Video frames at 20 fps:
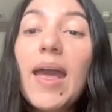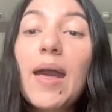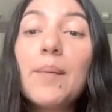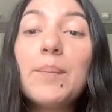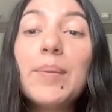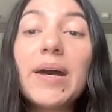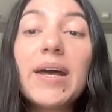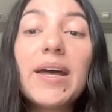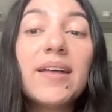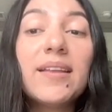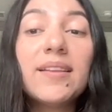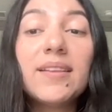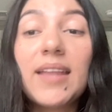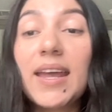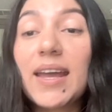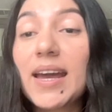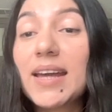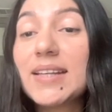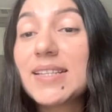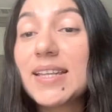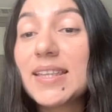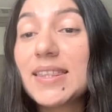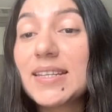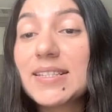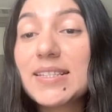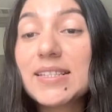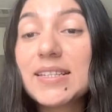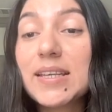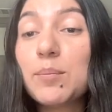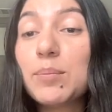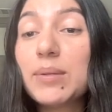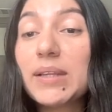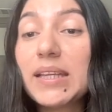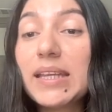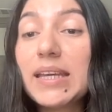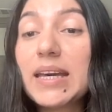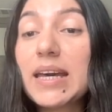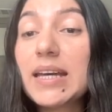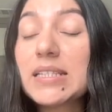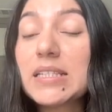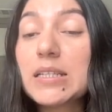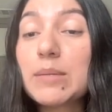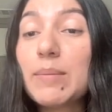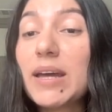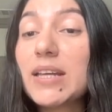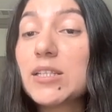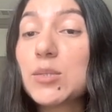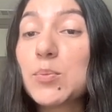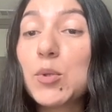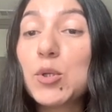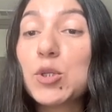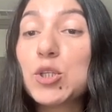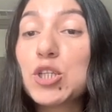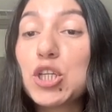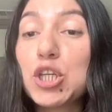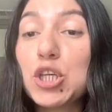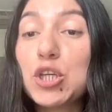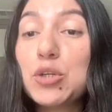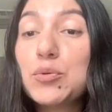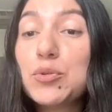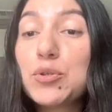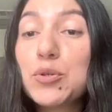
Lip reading: But like I said, this is completely customizable to you.